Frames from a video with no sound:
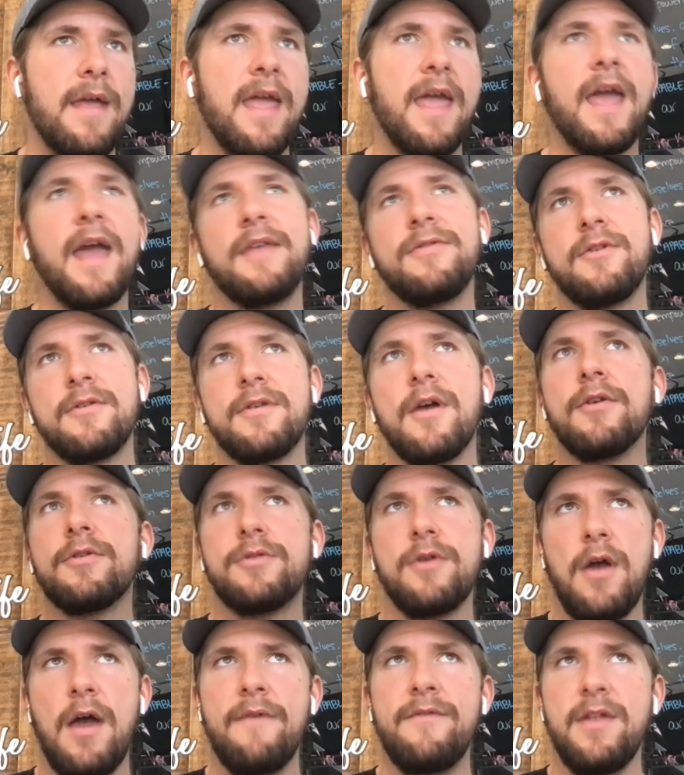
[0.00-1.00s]
And there's
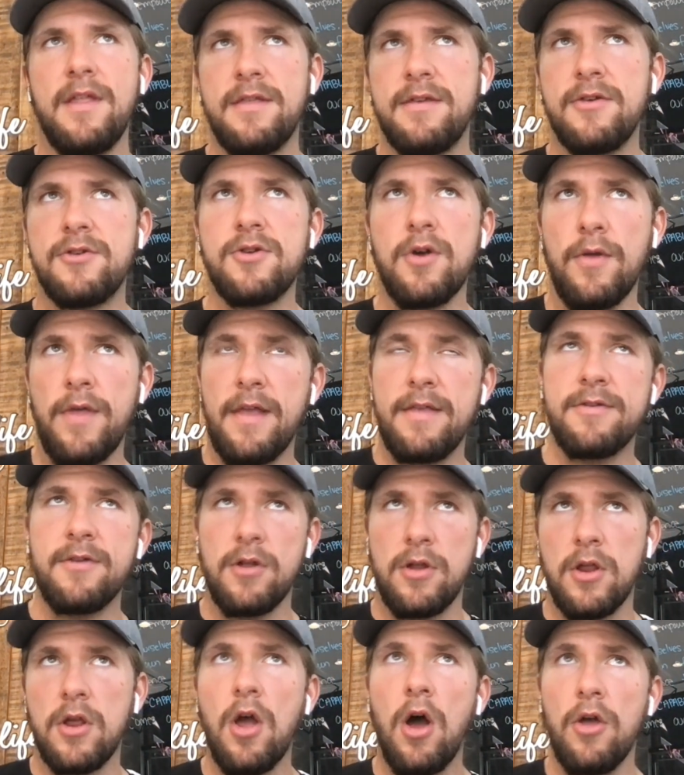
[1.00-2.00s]
also evidence to show that
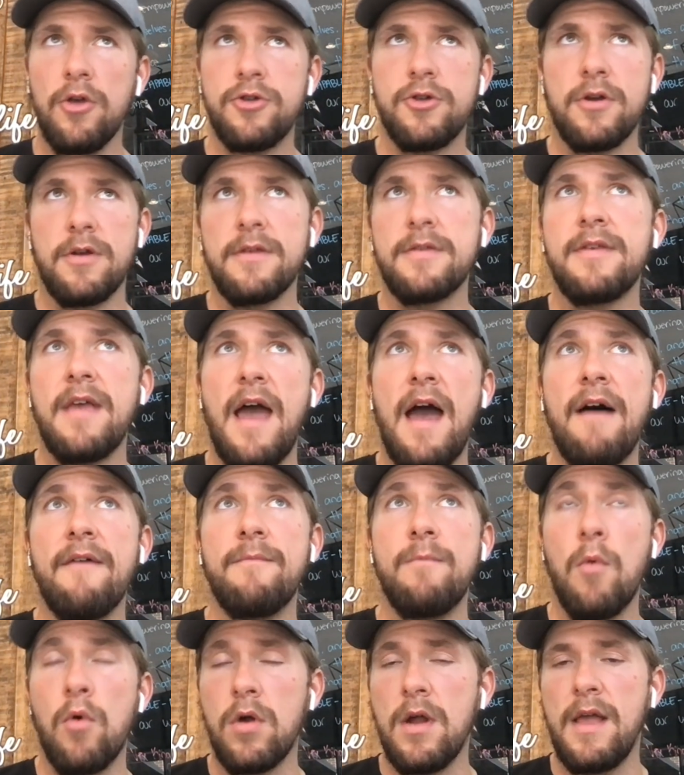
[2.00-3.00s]
certain cultures have
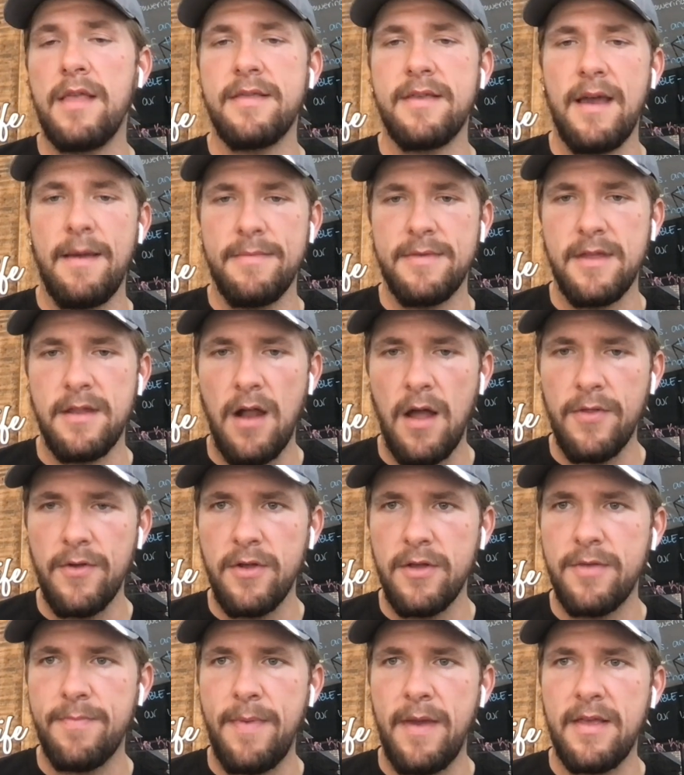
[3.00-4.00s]
more enzymes than
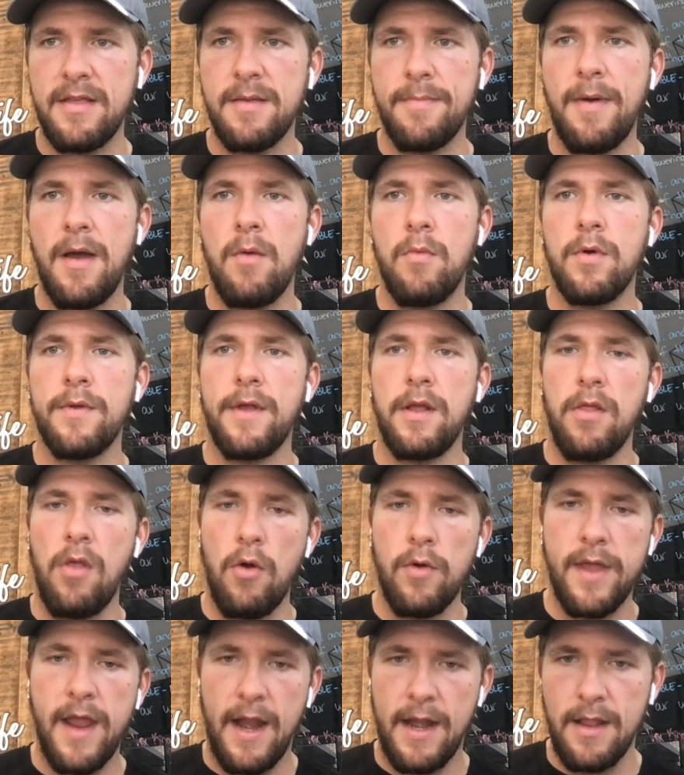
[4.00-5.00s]
others based upon where they're
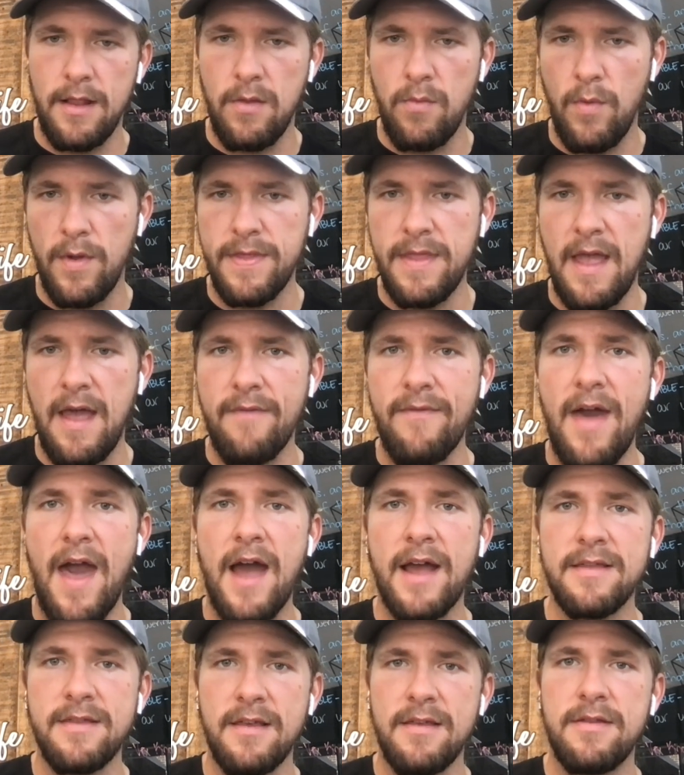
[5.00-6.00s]
located and what they have
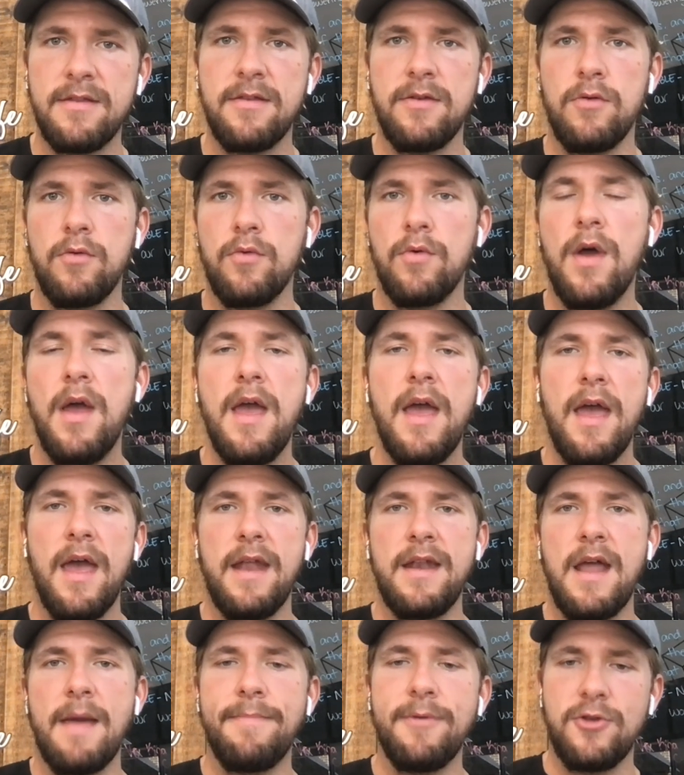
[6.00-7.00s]
access to,
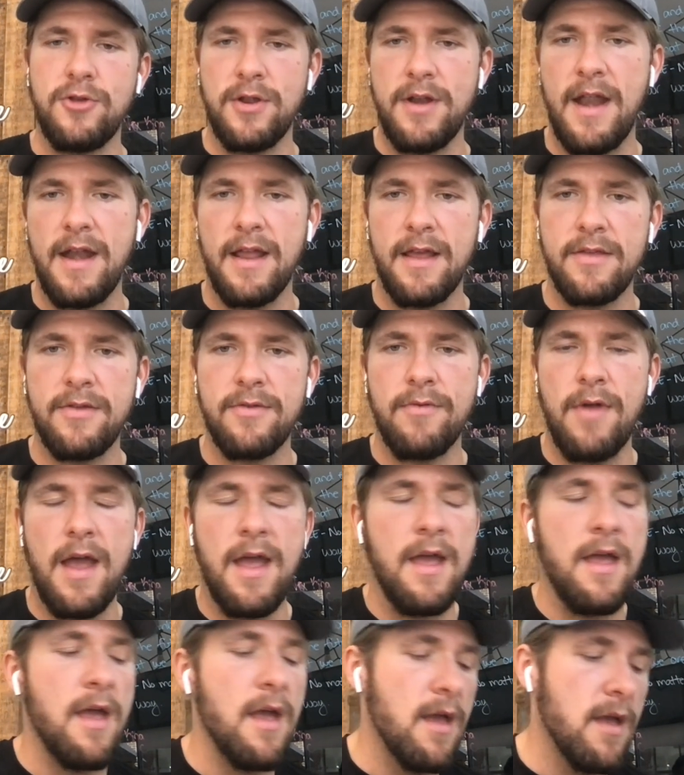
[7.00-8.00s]
and epigenetics, right?